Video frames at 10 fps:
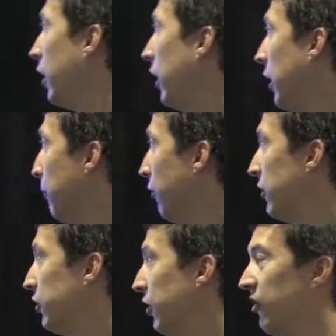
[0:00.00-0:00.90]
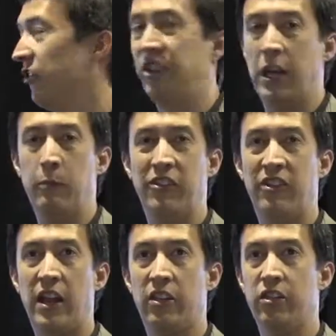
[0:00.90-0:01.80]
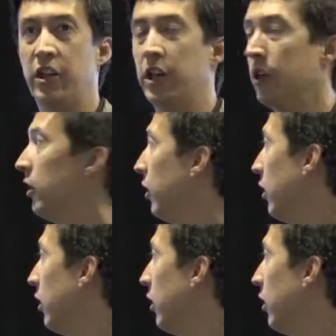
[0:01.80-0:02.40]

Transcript: and a bullet does the same exact thing.